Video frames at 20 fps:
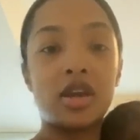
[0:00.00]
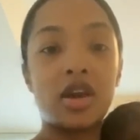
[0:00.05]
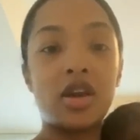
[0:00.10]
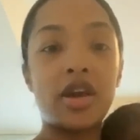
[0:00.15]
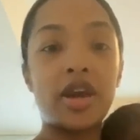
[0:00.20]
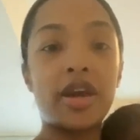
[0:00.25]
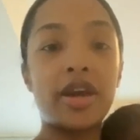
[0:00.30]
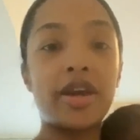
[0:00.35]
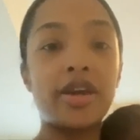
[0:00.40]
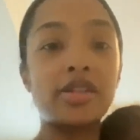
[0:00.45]

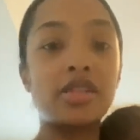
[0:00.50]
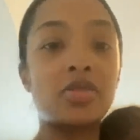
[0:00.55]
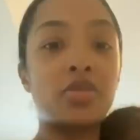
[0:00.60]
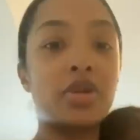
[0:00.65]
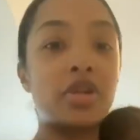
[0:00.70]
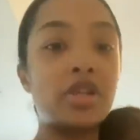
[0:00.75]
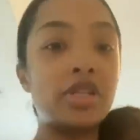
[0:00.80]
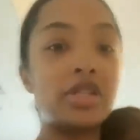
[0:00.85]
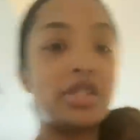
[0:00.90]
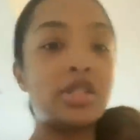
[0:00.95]
Okay, guys, I'm
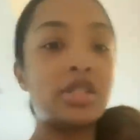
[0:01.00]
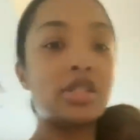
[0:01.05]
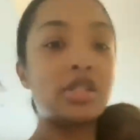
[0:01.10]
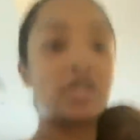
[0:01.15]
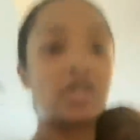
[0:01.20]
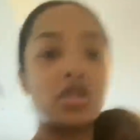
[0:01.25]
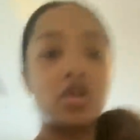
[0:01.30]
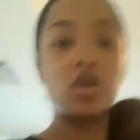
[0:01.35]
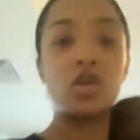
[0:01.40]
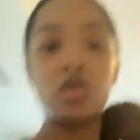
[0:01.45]
gonna,
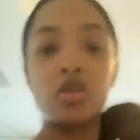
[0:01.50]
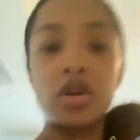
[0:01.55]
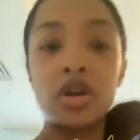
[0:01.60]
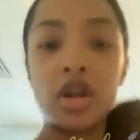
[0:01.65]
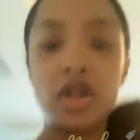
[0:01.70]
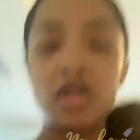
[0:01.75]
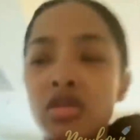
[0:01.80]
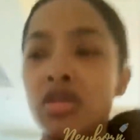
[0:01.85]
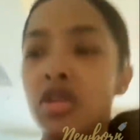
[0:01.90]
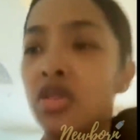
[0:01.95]
no,
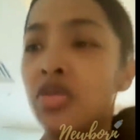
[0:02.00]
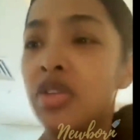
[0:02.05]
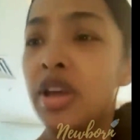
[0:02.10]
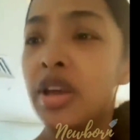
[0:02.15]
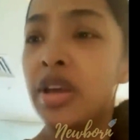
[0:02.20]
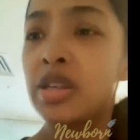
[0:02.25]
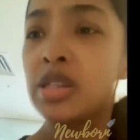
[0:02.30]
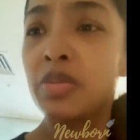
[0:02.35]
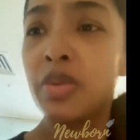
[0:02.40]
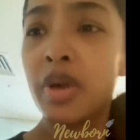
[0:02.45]
I don't know if
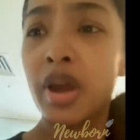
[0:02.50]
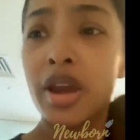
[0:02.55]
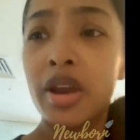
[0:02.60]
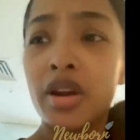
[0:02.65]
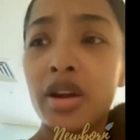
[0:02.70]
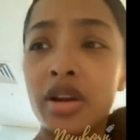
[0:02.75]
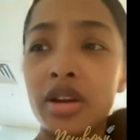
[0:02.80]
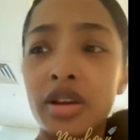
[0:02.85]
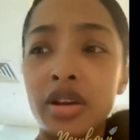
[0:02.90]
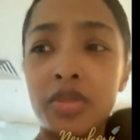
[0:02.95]
they
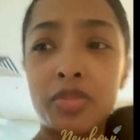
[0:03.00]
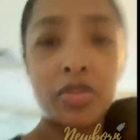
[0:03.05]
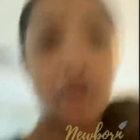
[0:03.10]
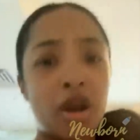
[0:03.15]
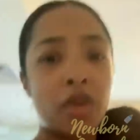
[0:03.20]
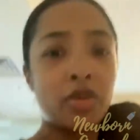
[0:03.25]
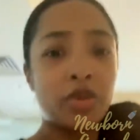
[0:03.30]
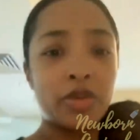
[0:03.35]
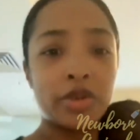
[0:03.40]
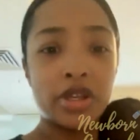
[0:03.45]
expire.
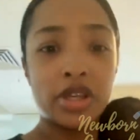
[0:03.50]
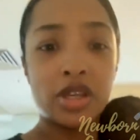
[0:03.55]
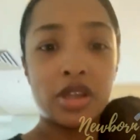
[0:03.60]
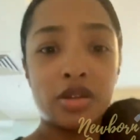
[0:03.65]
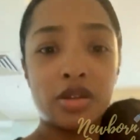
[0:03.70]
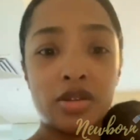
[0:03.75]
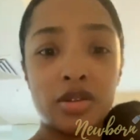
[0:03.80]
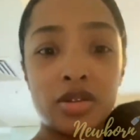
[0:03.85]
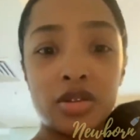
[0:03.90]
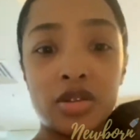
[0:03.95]
Probably.